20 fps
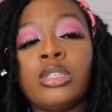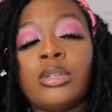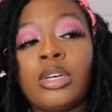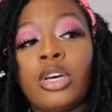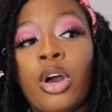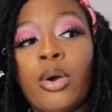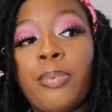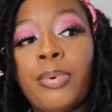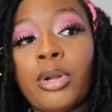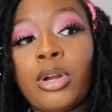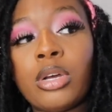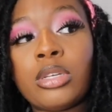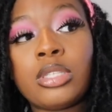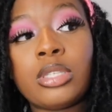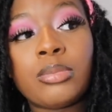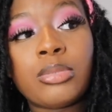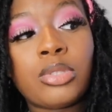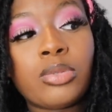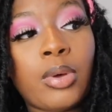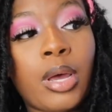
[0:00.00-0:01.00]
Go put on
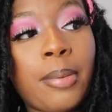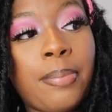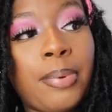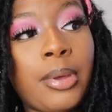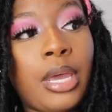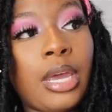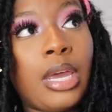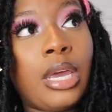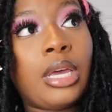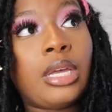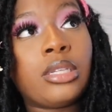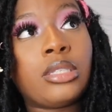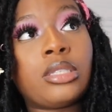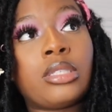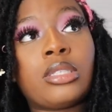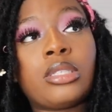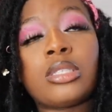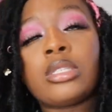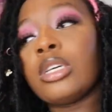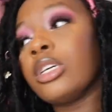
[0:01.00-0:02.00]
some
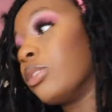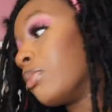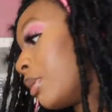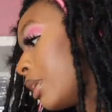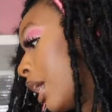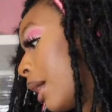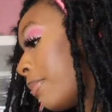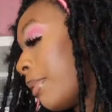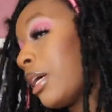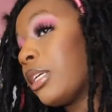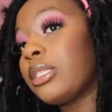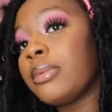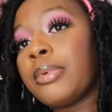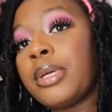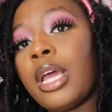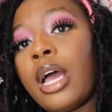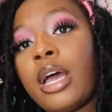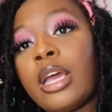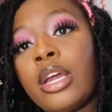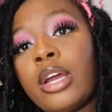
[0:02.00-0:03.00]
sweatpants because we're not about to
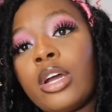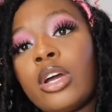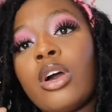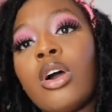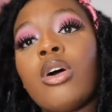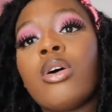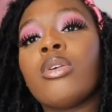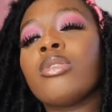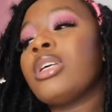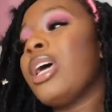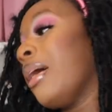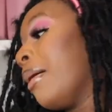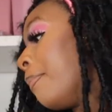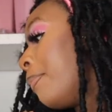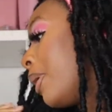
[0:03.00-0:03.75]
be out here cold.